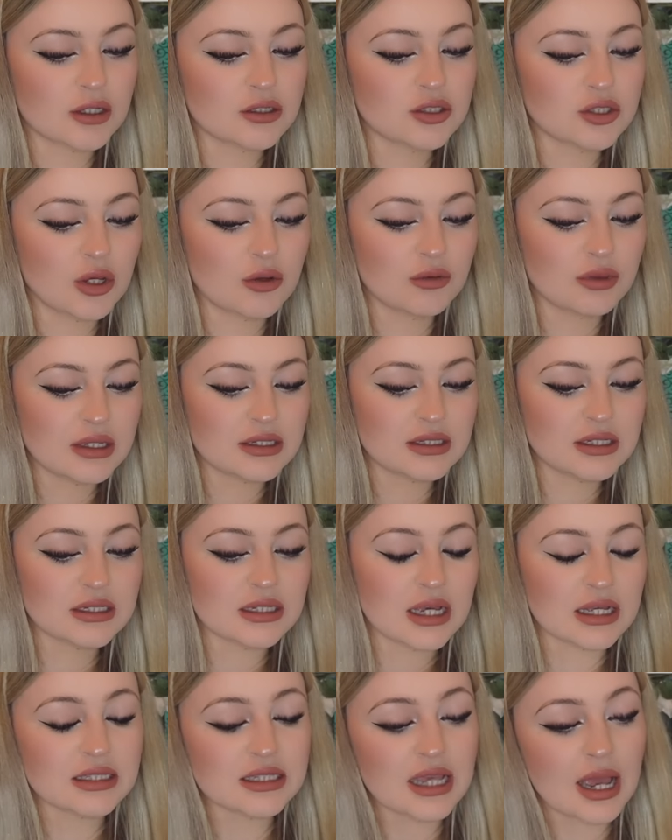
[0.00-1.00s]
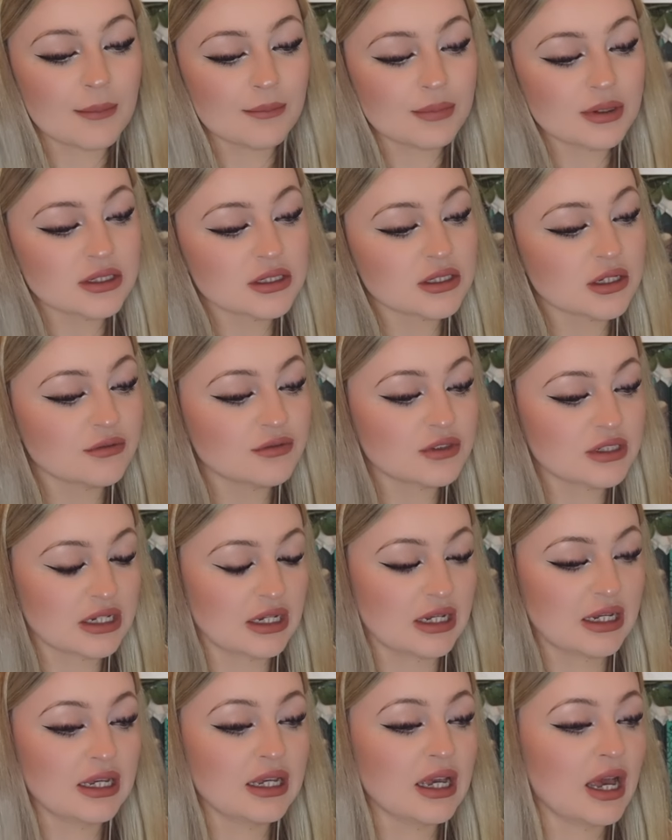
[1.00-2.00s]
so this is a tempest of
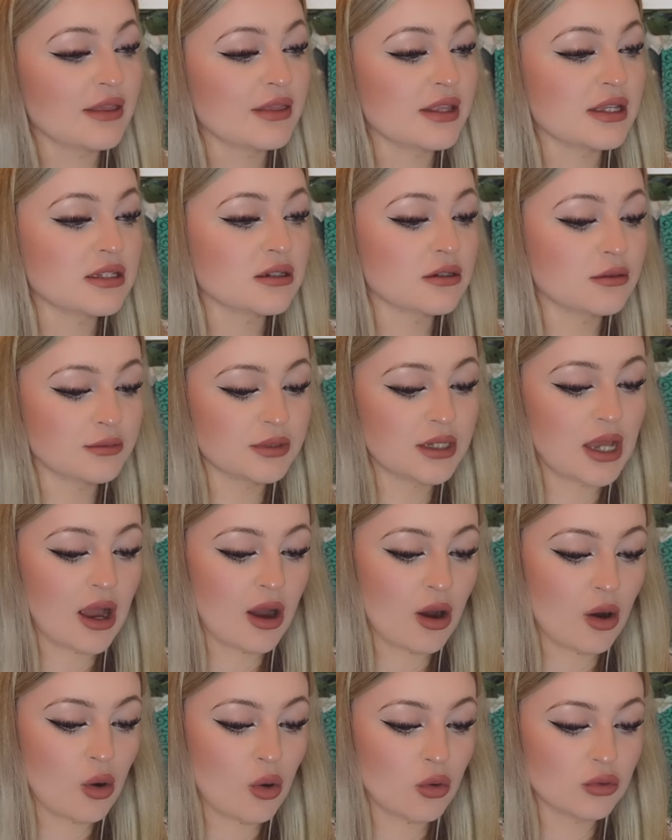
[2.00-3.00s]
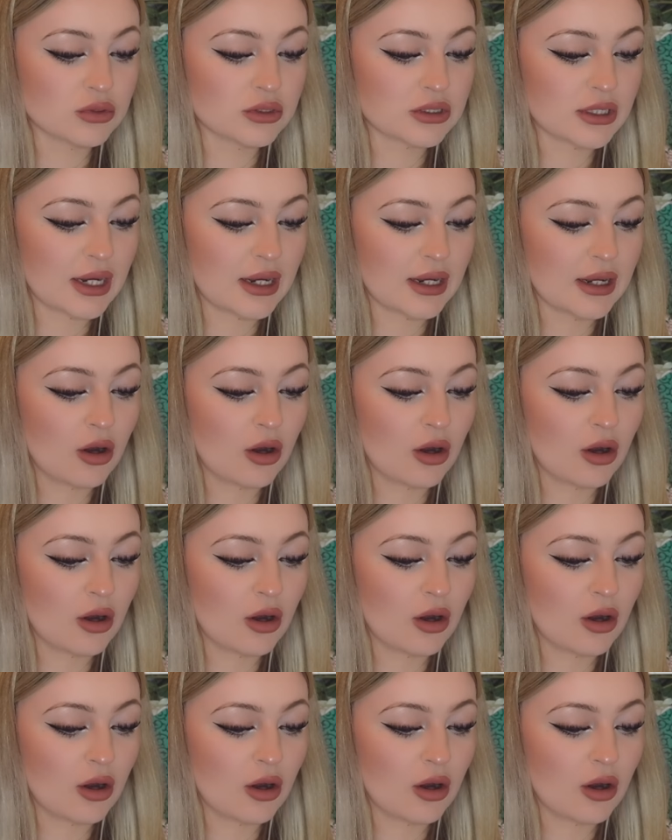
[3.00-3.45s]
tea and this comes out